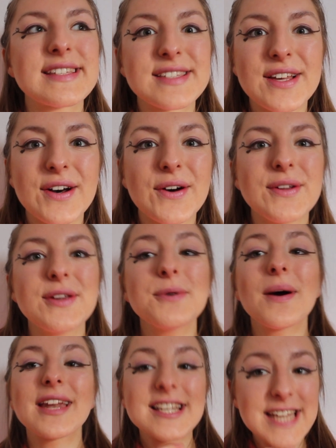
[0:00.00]
So you
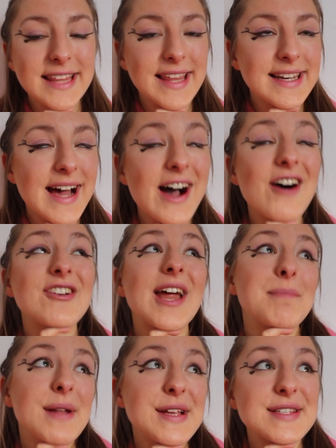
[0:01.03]
want to check that out,
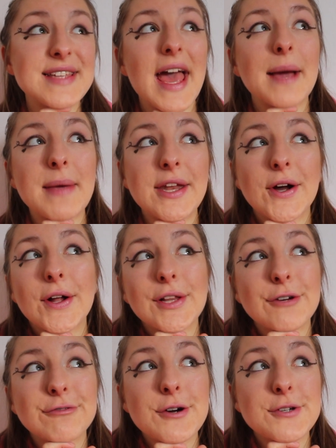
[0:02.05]
and please tag me in all
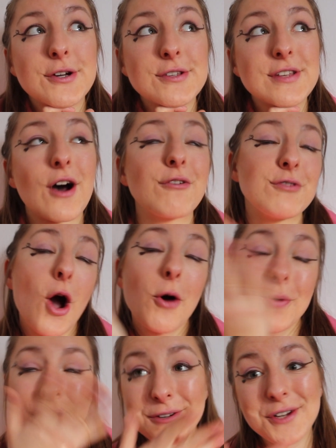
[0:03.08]
your photos of
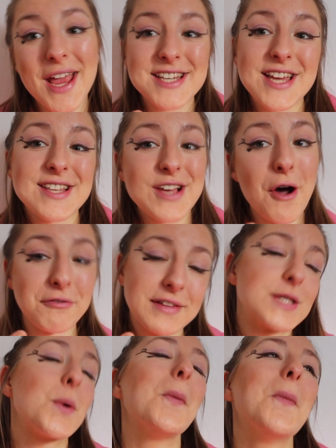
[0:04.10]
your recreations of
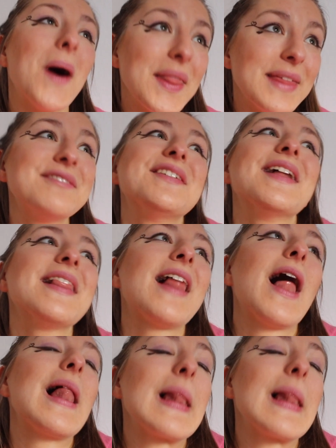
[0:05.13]
this wonderful